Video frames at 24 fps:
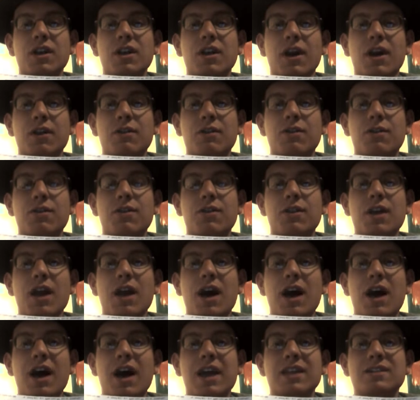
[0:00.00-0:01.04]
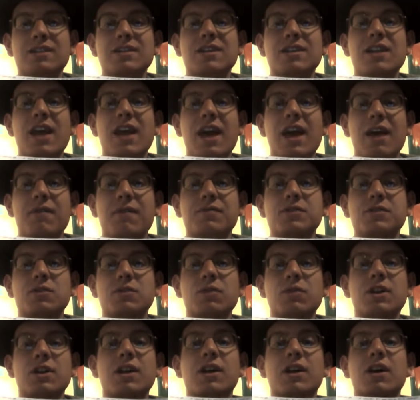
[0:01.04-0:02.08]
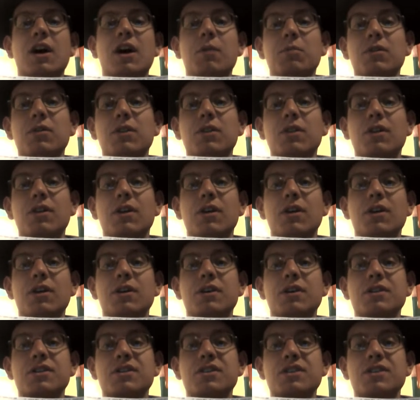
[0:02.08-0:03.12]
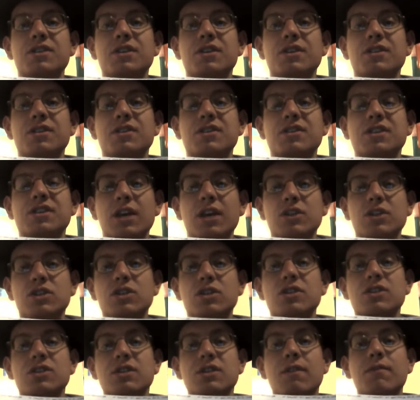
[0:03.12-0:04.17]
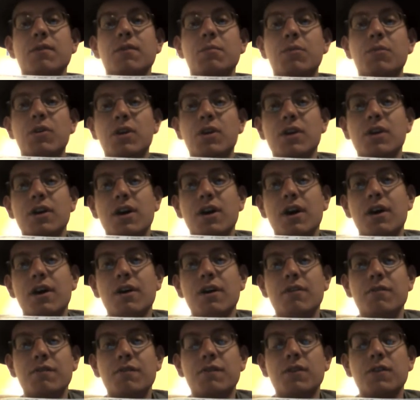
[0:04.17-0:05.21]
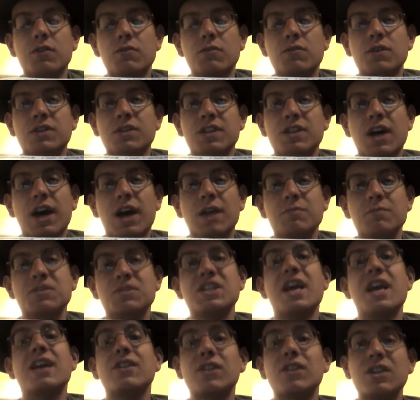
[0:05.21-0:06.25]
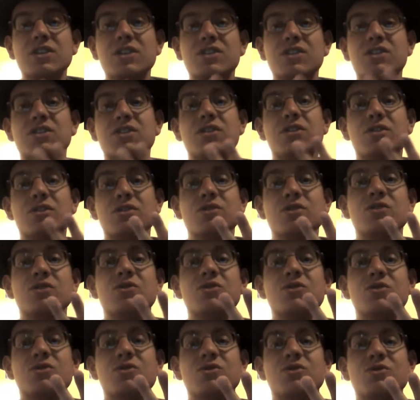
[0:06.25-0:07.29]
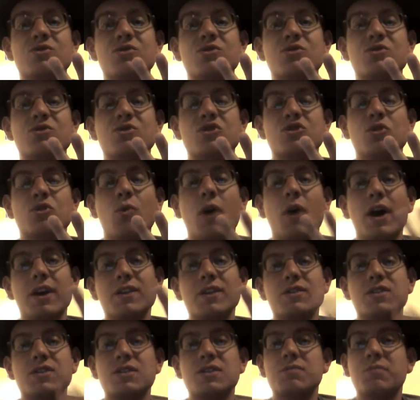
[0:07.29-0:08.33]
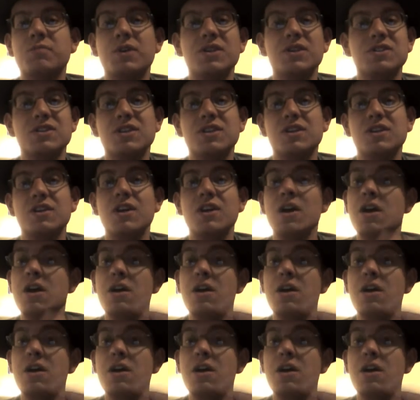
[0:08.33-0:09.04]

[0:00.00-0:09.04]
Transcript: I I did have to read a couple uh, sections of the book a few uh, times, at least uh, twice, but uh,